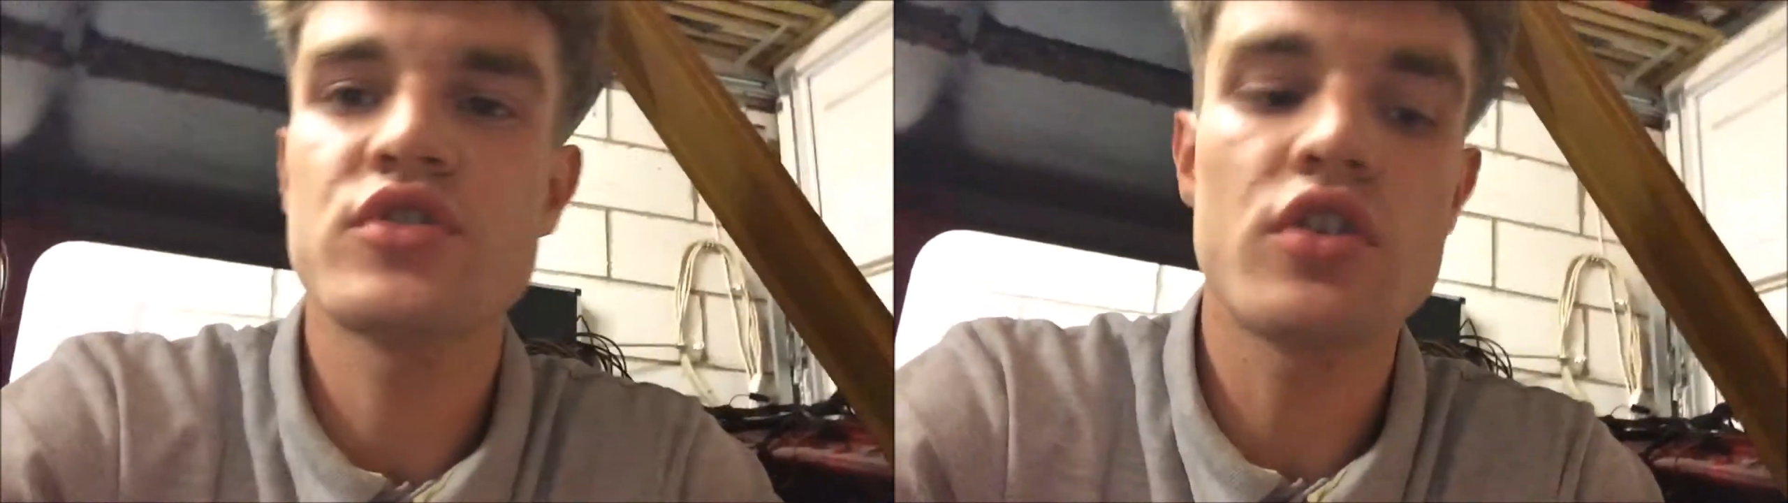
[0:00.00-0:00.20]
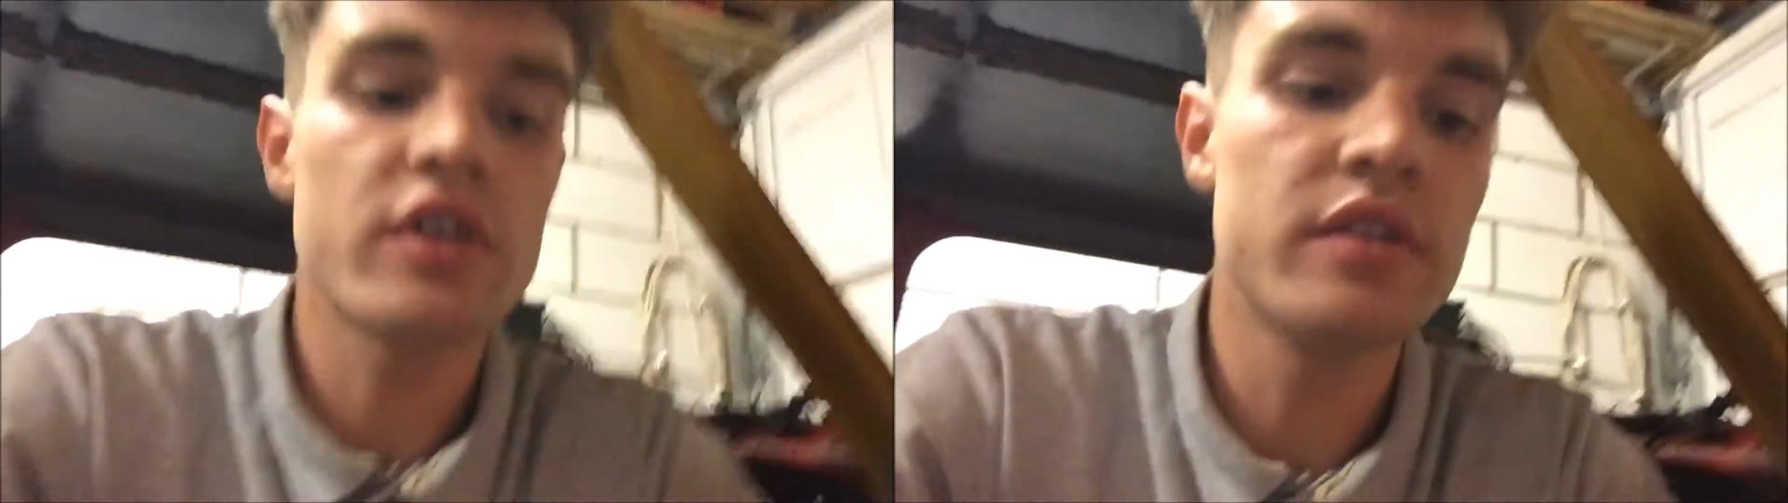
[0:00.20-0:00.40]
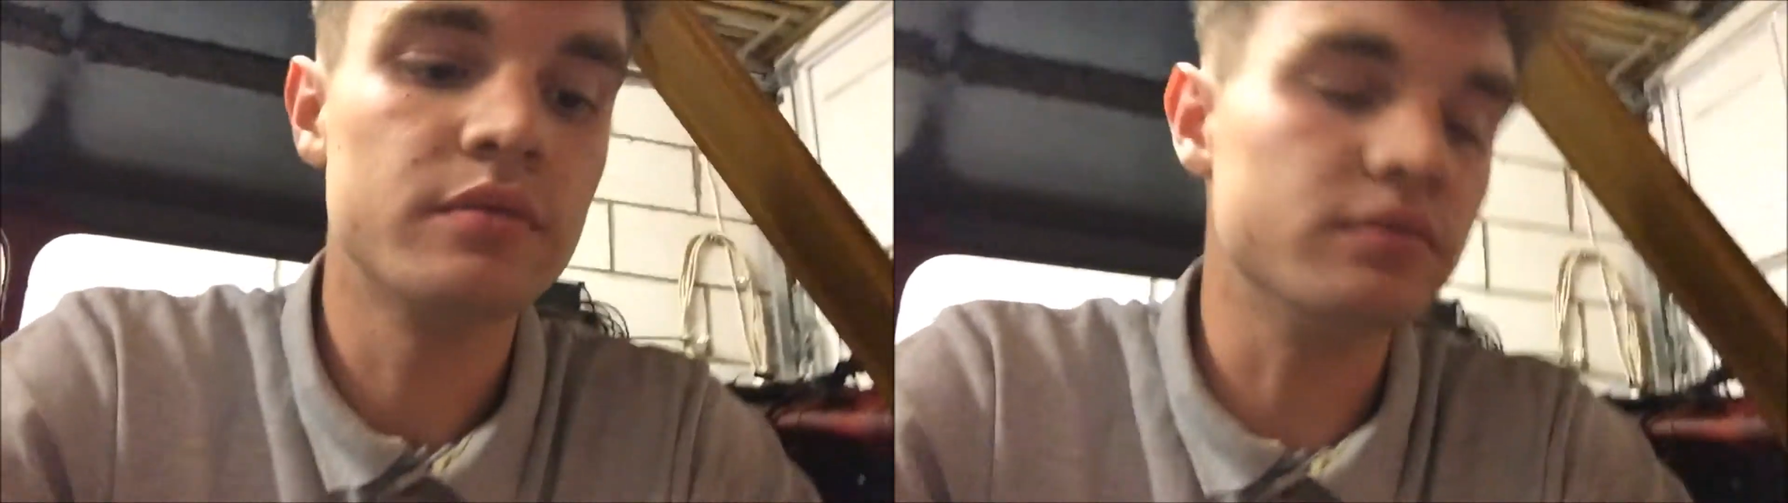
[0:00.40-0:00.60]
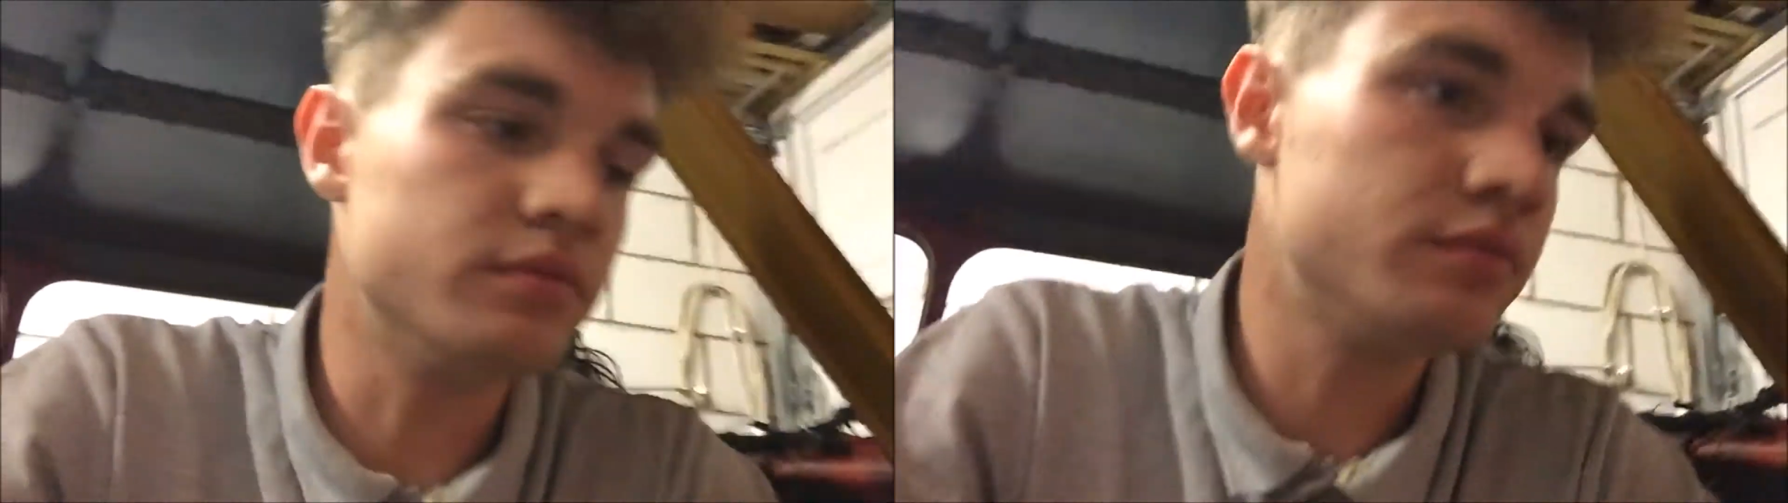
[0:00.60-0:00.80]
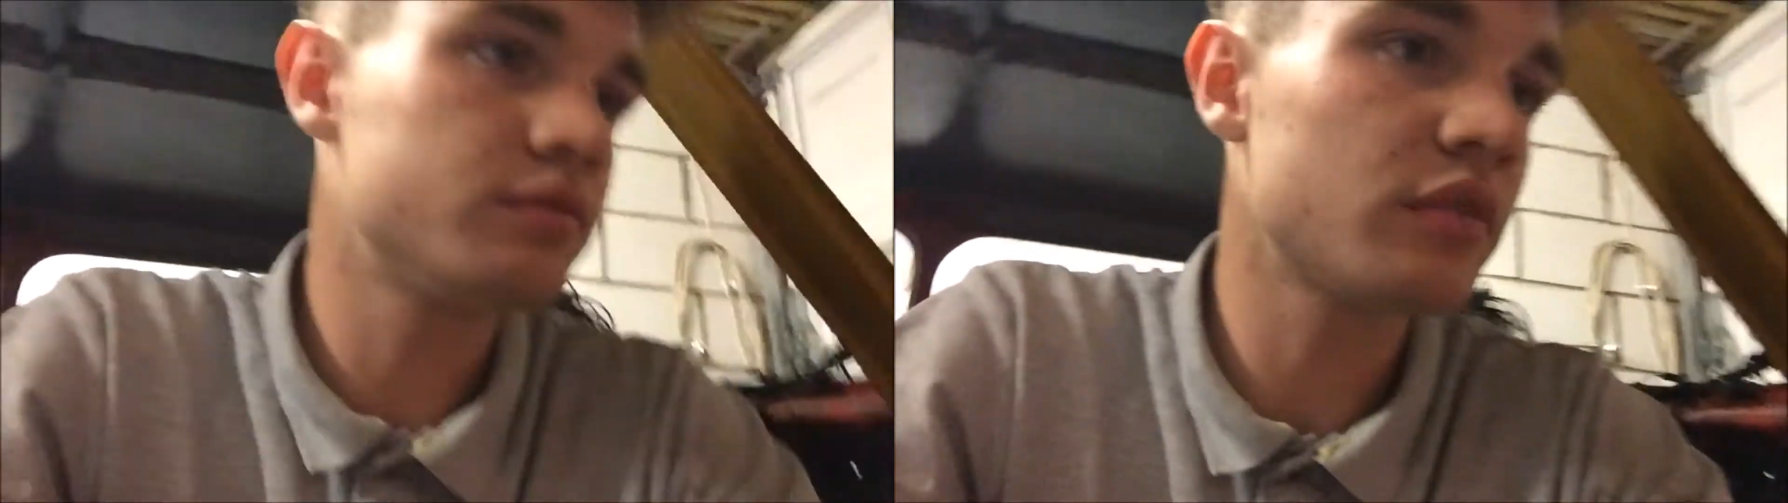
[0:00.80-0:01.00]
I'm sorry
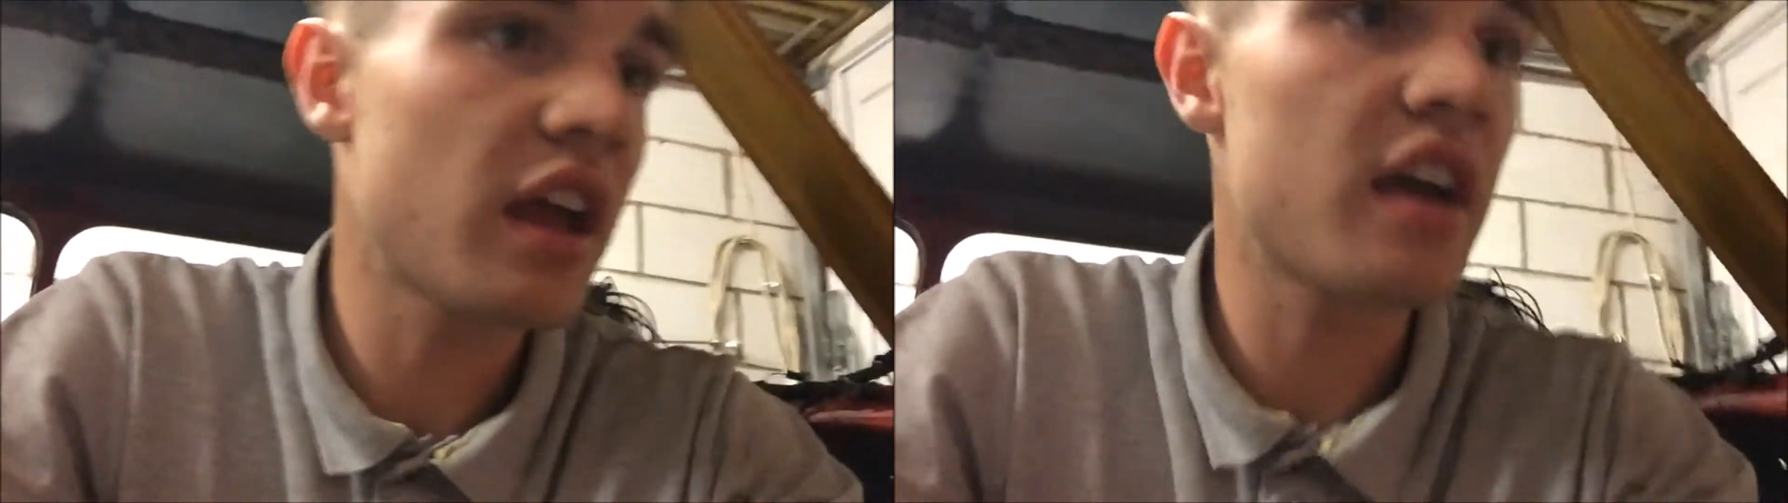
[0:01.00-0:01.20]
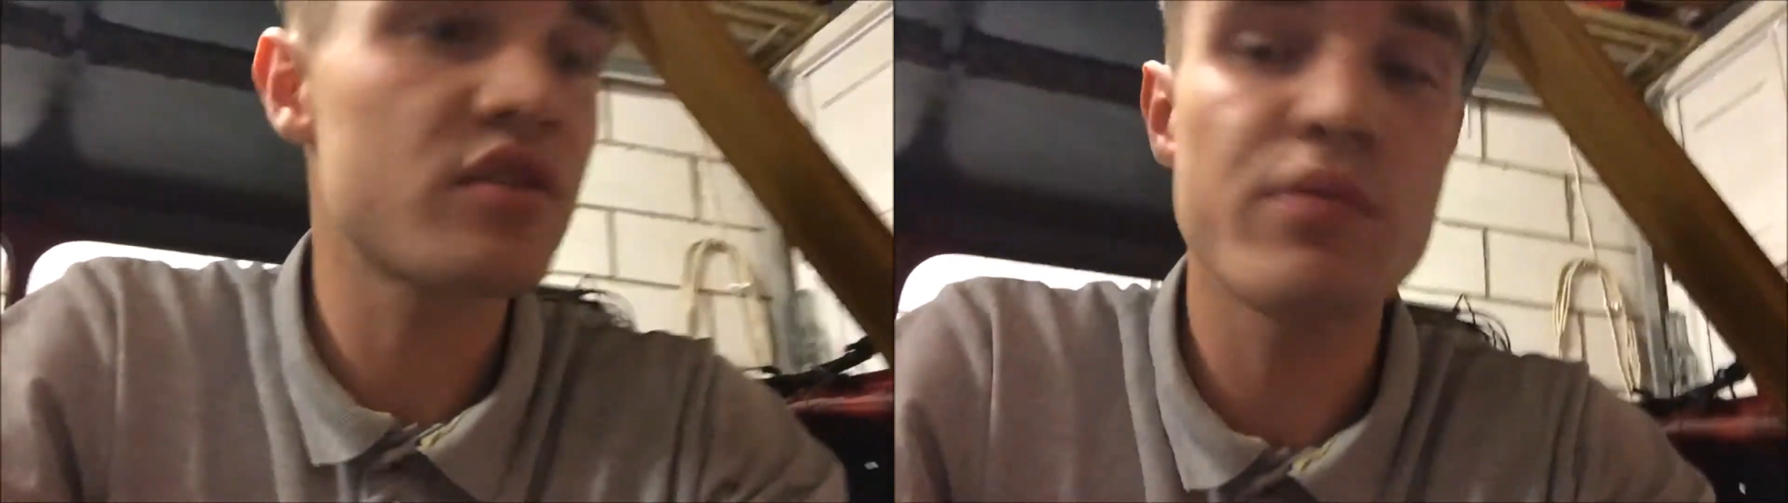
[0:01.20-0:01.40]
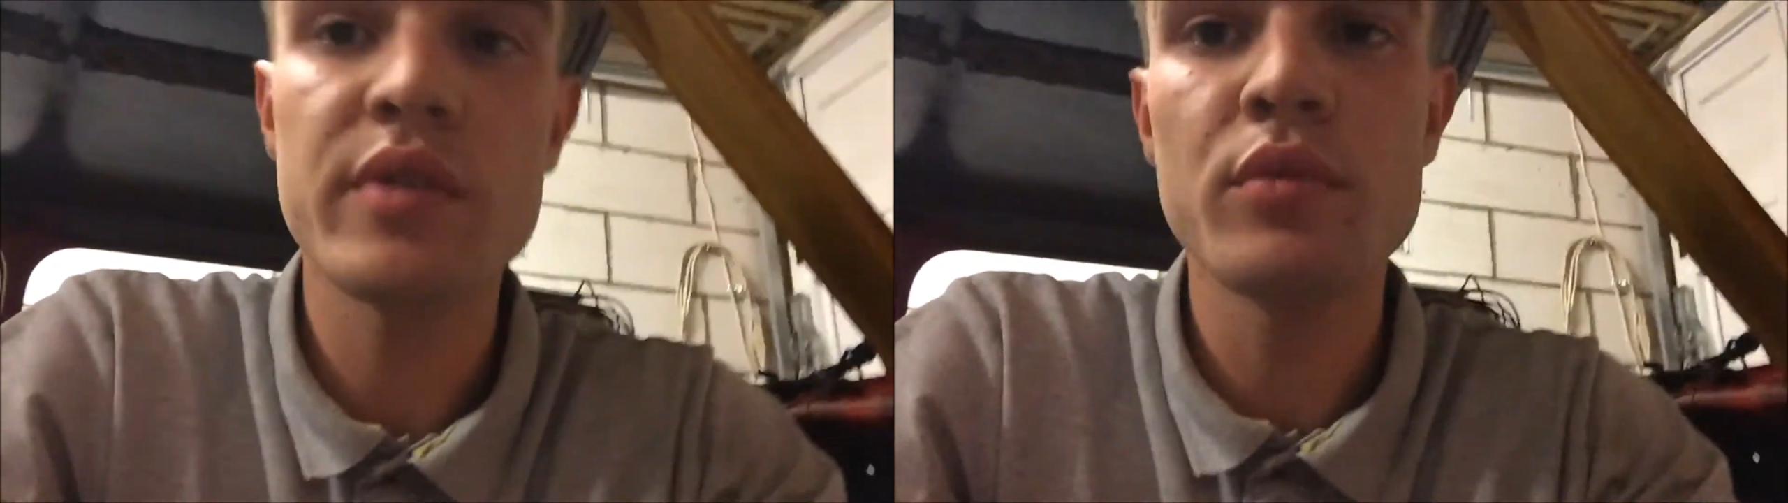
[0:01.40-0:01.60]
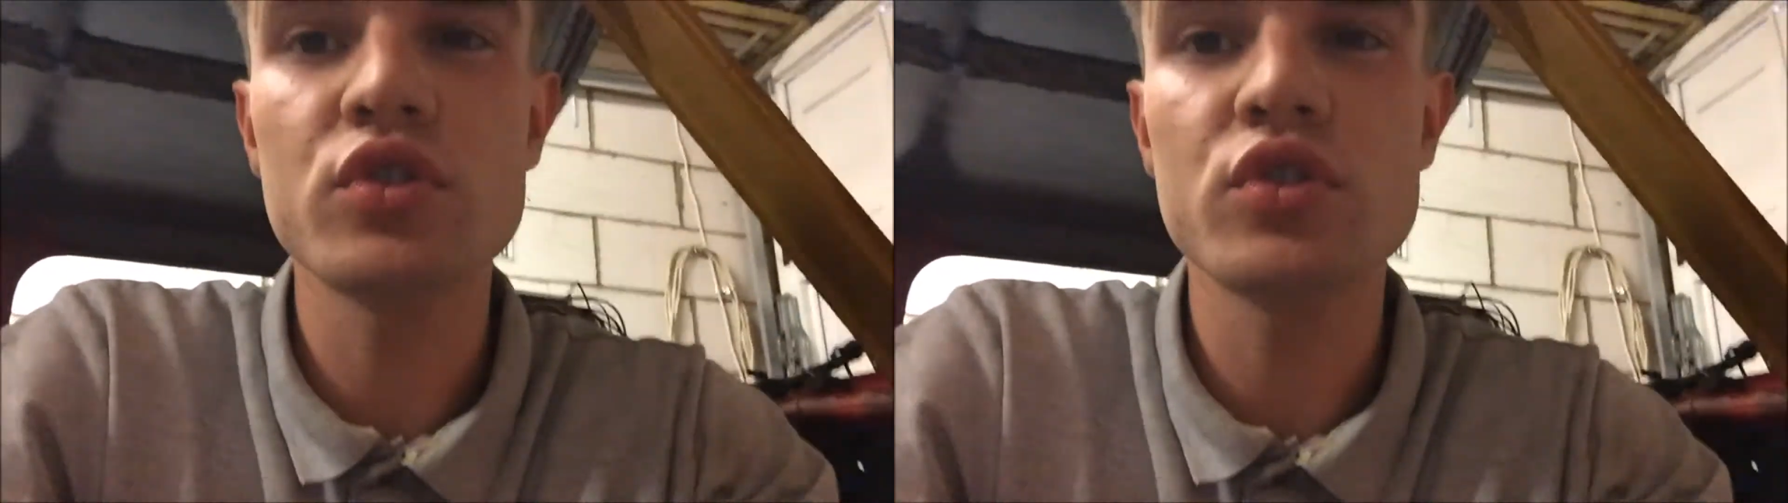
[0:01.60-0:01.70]
it hasn't been